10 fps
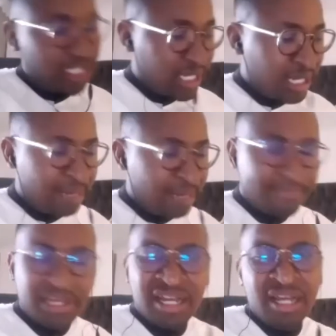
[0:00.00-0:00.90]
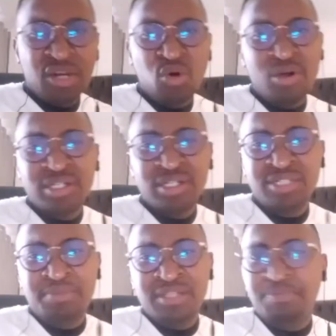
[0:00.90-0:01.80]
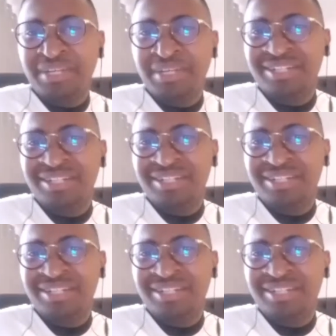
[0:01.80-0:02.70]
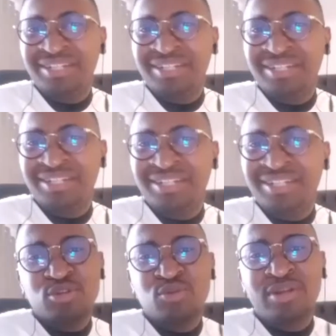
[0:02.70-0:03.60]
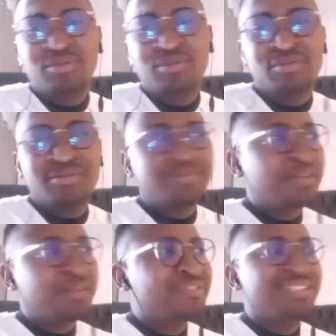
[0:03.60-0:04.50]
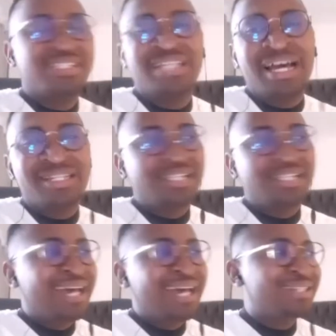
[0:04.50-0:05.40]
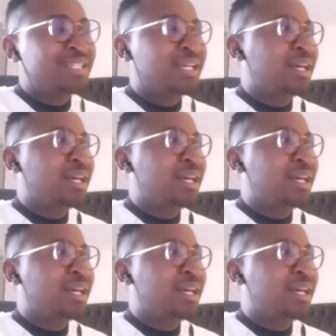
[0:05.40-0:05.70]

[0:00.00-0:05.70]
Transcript: think uh, a lot is, is being done. You know, because when you mm. even start at